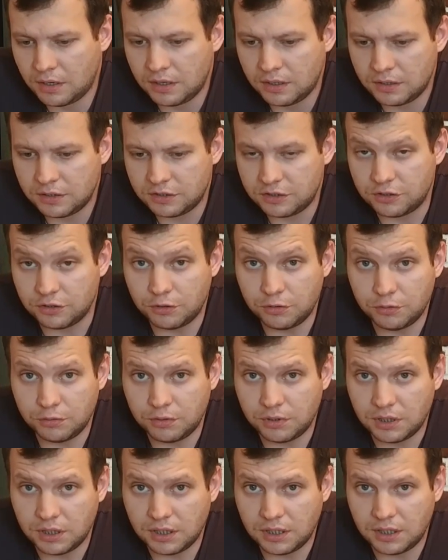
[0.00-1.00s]

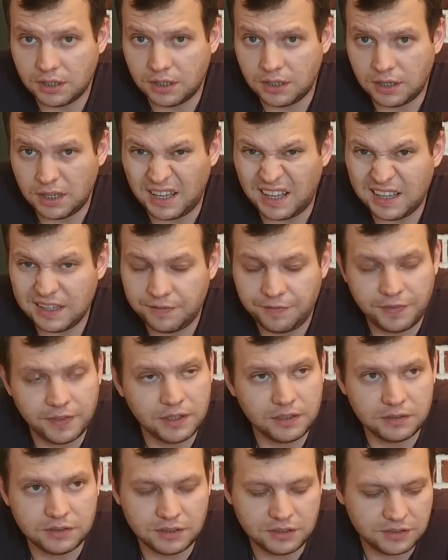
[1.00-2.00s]
So I
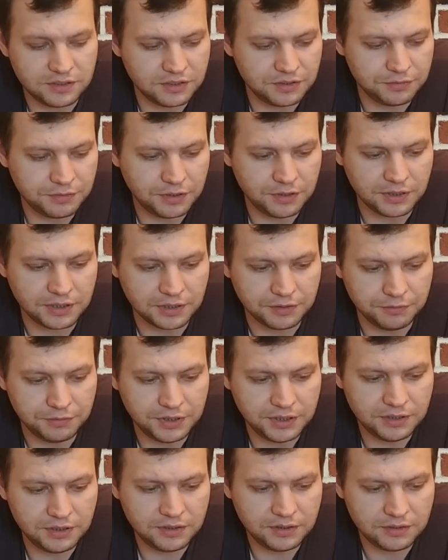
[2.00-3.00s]
think this is very
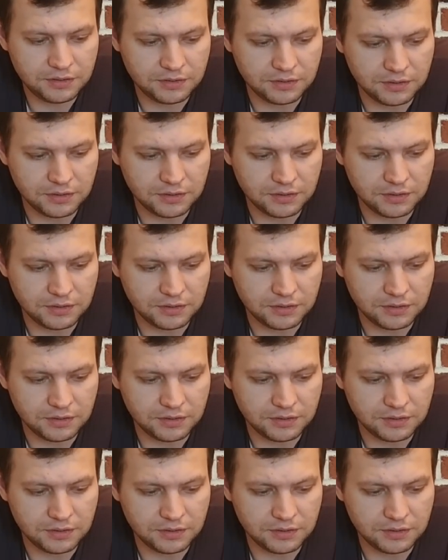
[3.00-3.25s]
convenient.